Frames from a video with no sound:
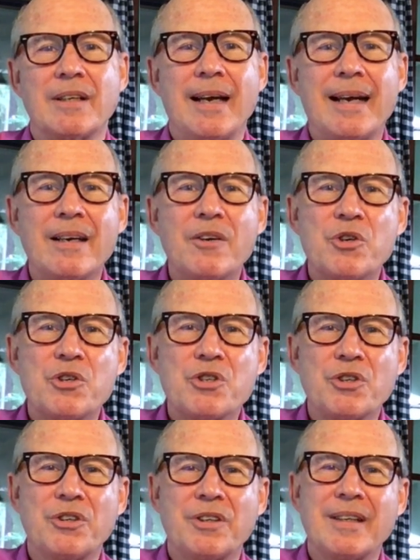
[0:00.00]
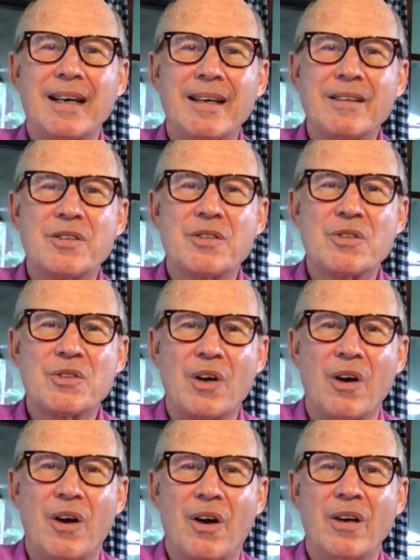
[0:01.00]
God understood. God
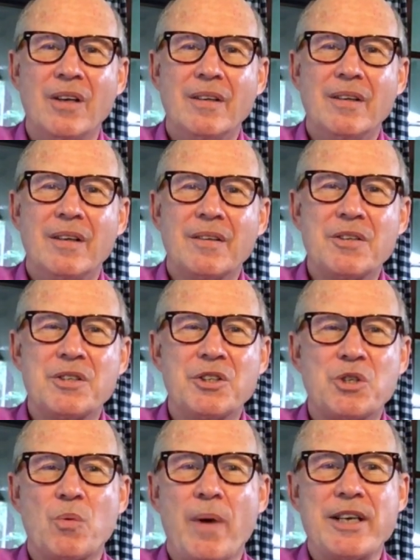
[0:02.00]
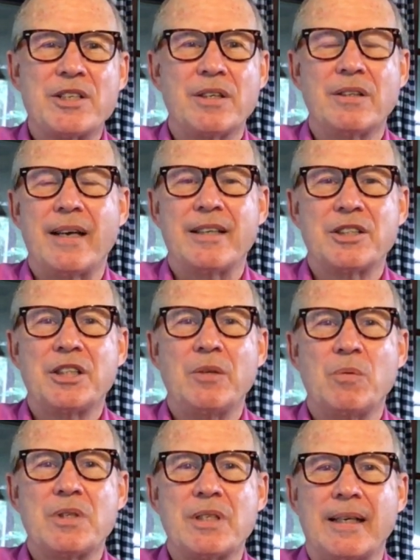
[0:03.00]
saw the situation that she
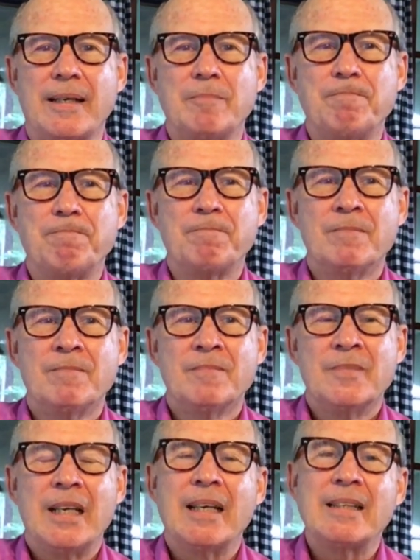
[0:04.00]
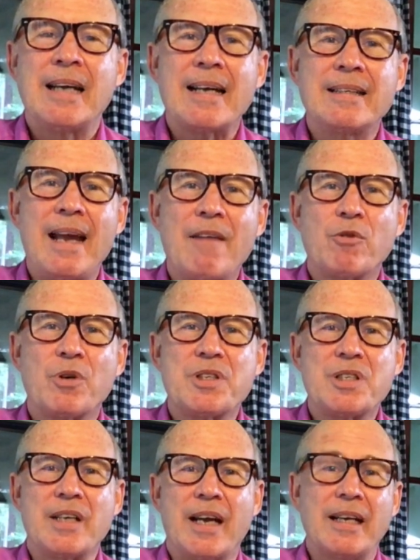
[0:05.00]
was in. And God gave her a
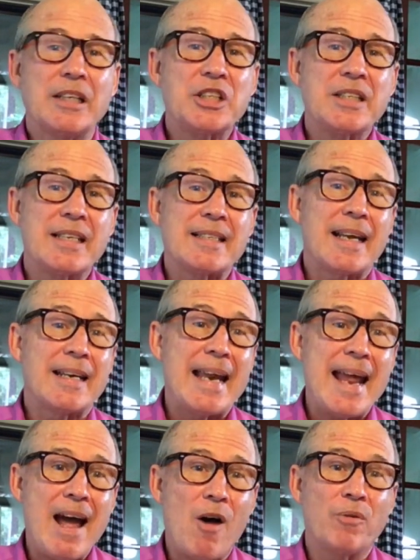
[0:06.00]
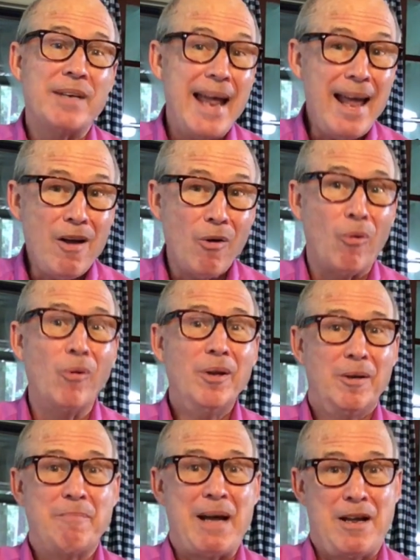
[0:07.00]
son. And she says, And now, now
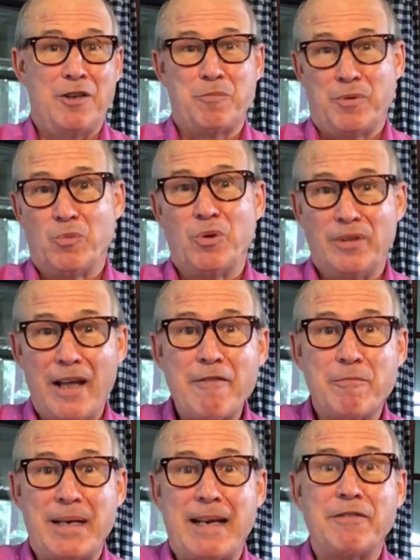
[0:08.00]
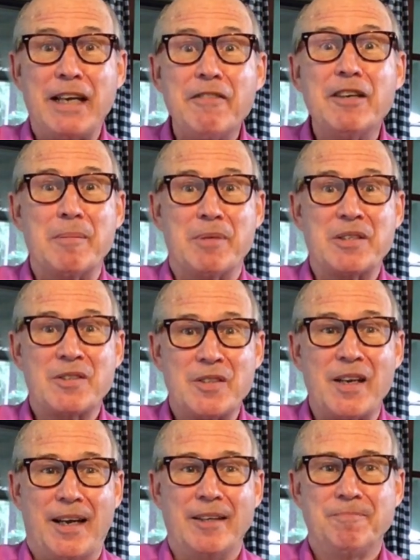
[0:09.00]
my husband will love me. I've given him a
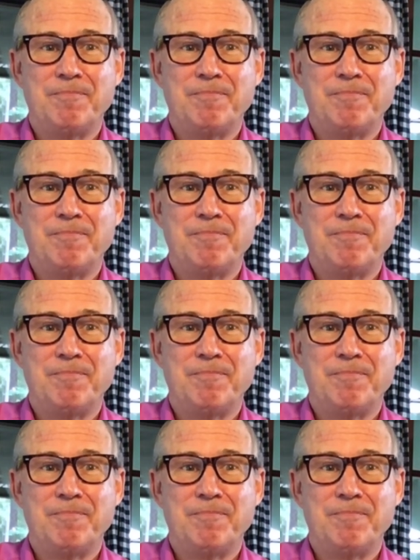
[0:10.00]
son.